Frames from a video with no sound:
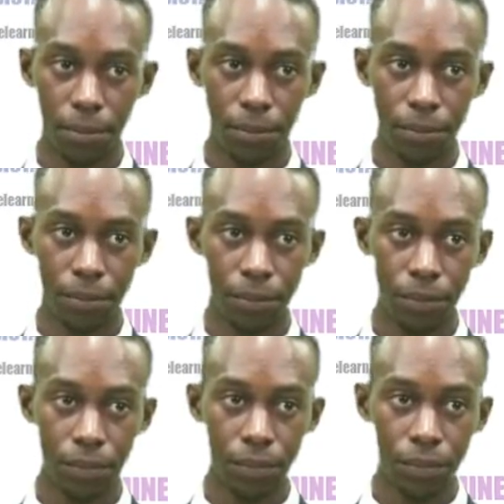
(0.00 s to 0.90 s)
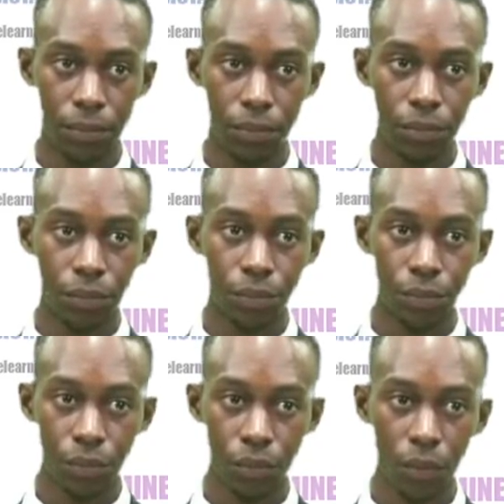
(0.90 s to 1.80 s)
No one is speaking in this clip.